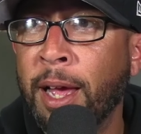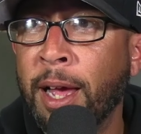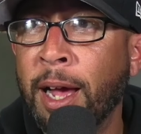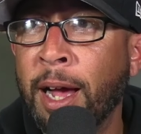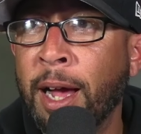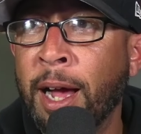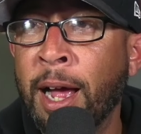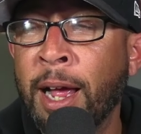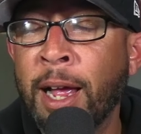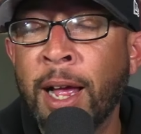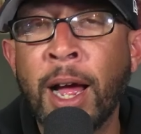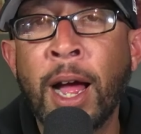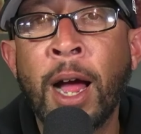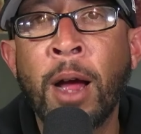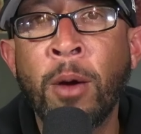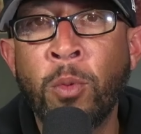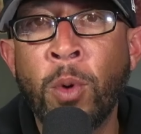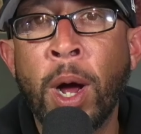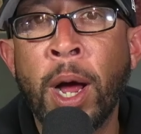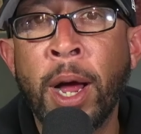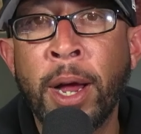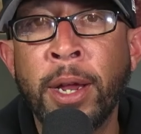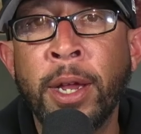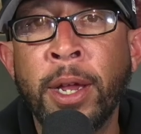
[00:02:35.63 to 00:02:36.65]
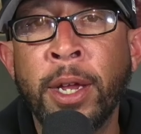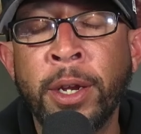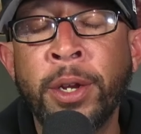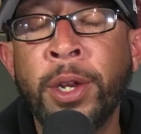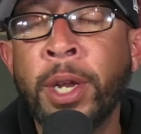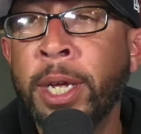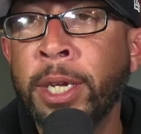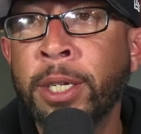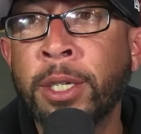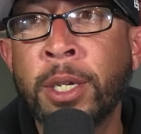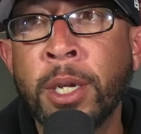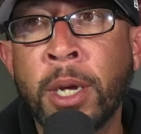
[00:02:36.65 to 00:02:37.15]
I, I, I, it
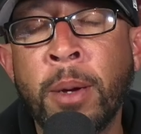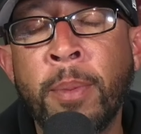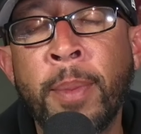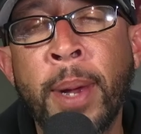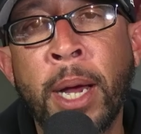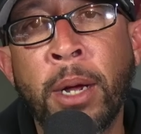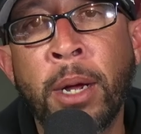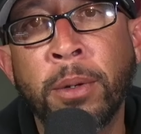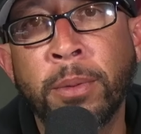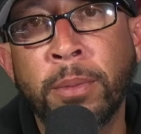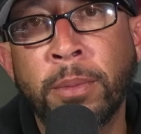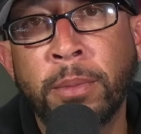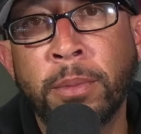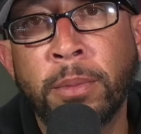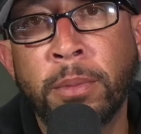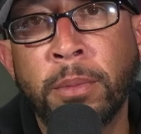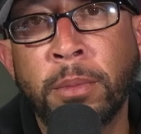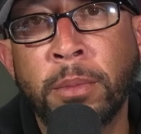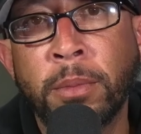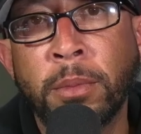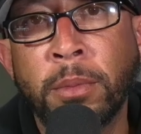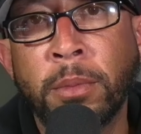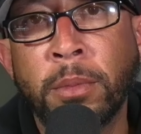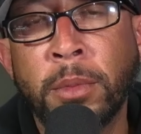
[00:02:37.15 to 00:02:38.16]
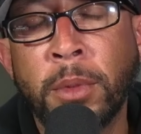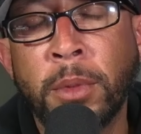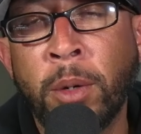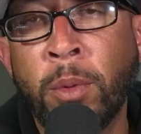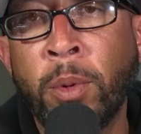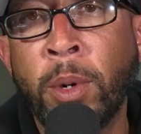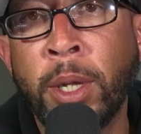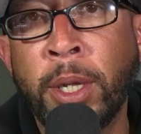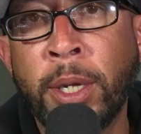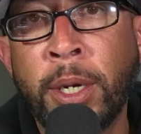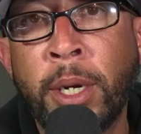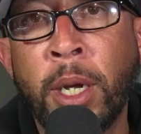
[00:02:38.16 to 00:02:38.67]
needs to come out. It
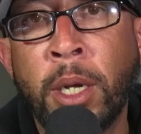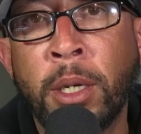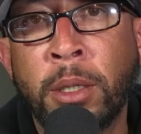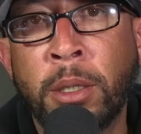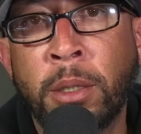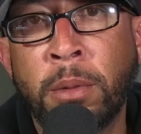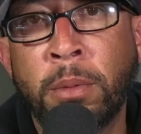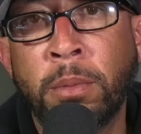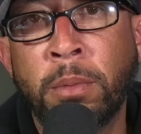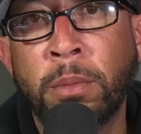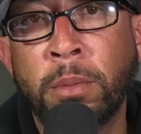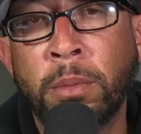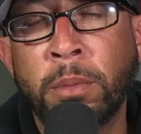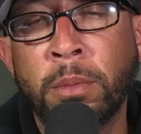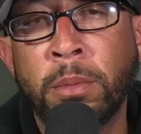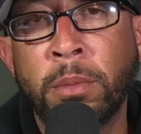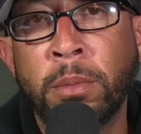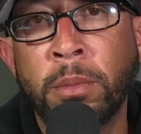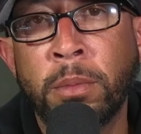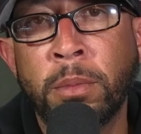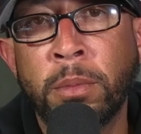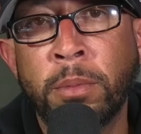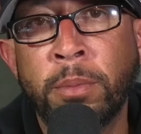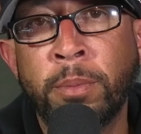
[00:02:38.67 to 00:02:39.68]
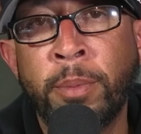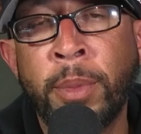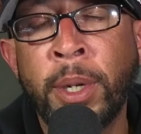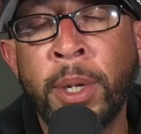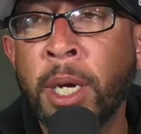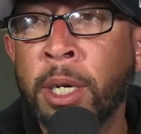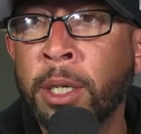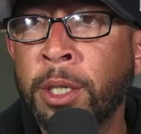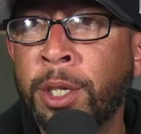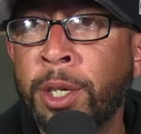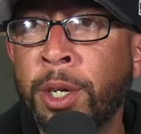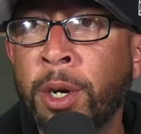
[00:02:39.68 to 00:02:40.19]
really does.
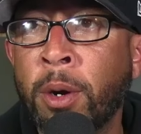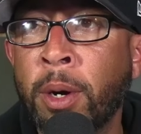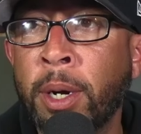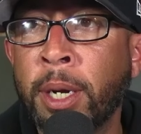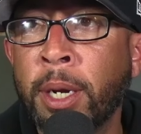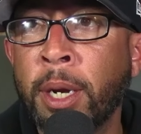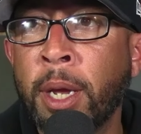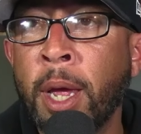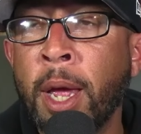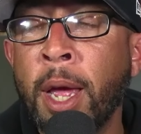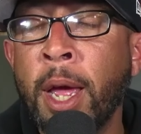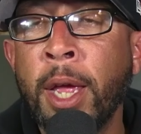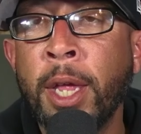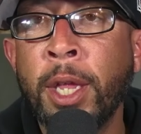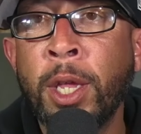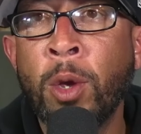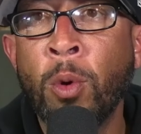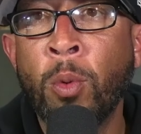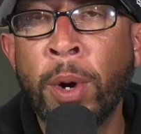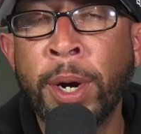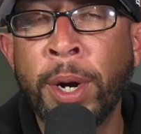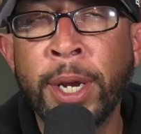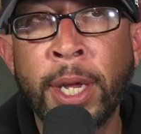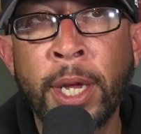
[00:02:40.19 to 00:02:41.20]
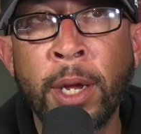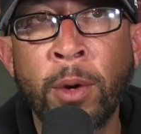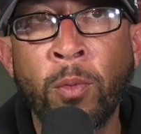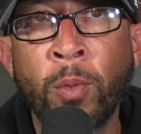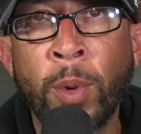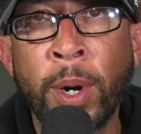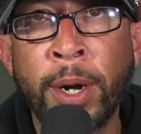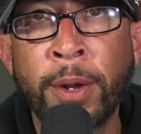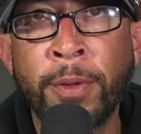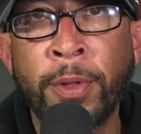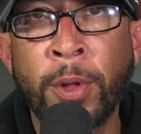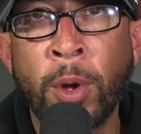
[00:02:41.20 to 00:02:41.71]
Because you know what? You wanted to get
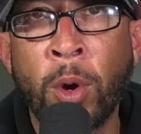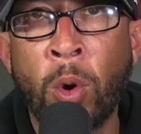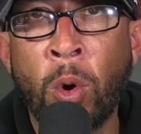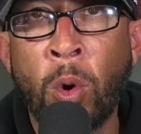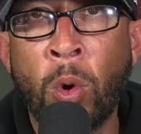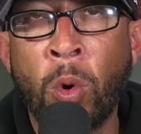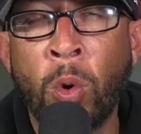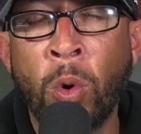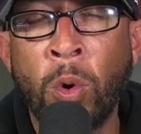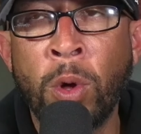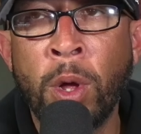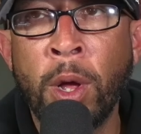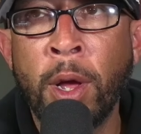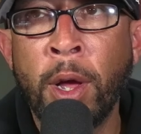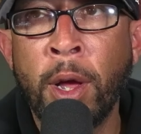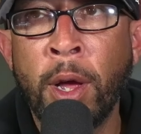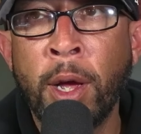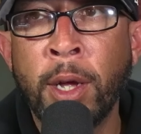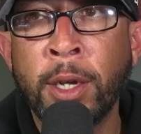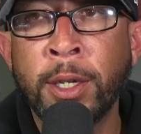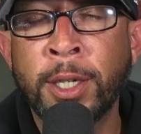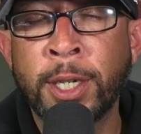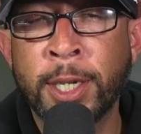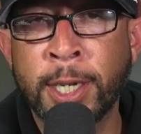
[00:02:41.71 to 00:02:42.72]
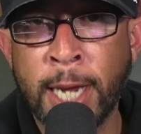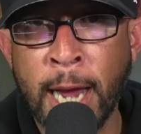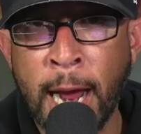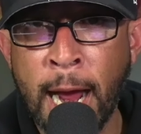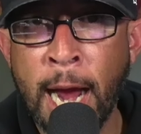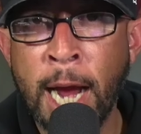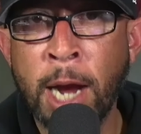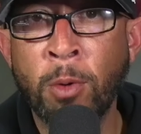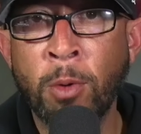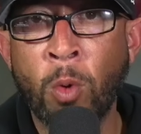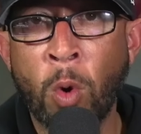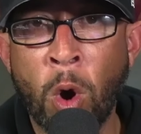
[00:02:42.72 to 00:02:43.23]
rid of the whole
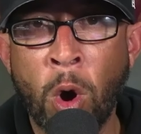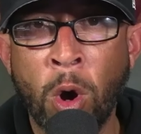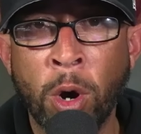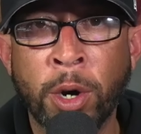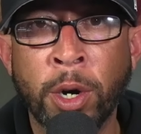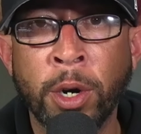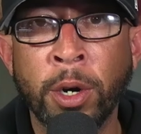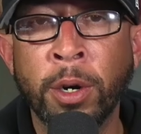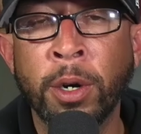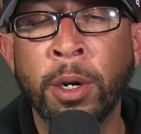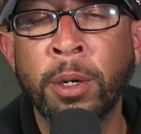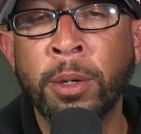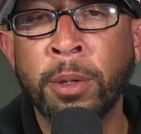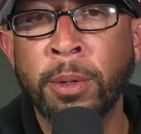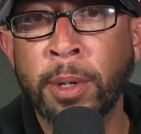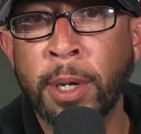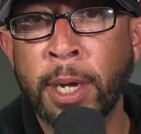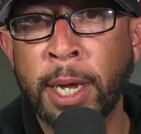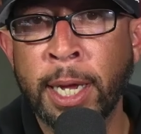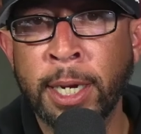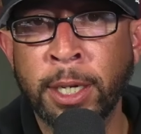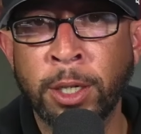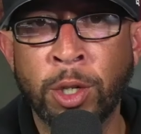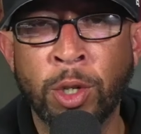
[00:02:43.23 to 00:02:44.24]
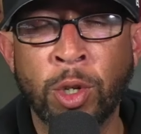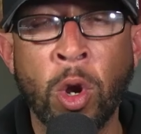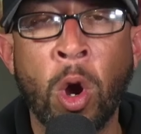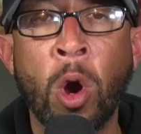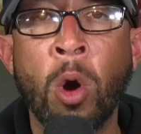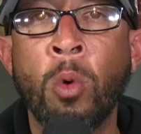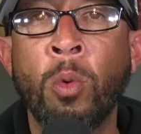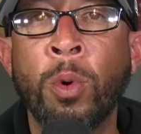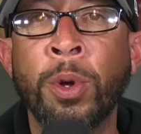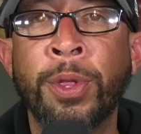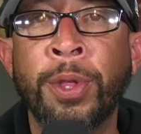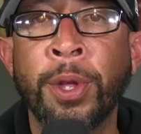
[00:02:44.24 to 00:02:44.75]
Skywalker and
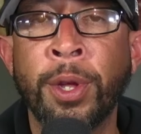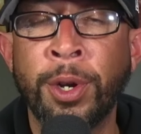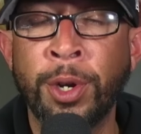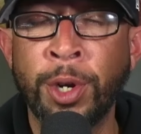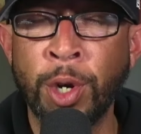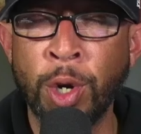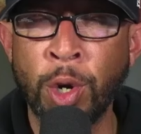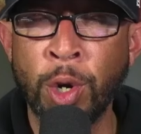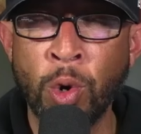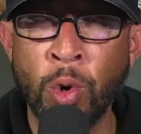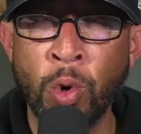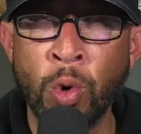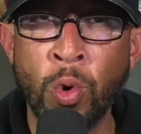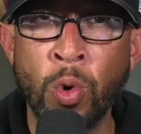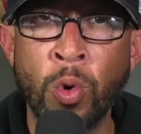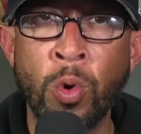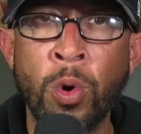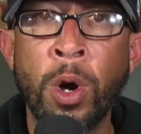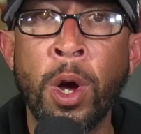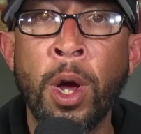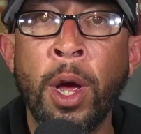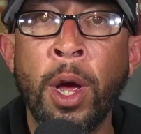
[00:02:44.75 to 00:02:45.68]
start with a new,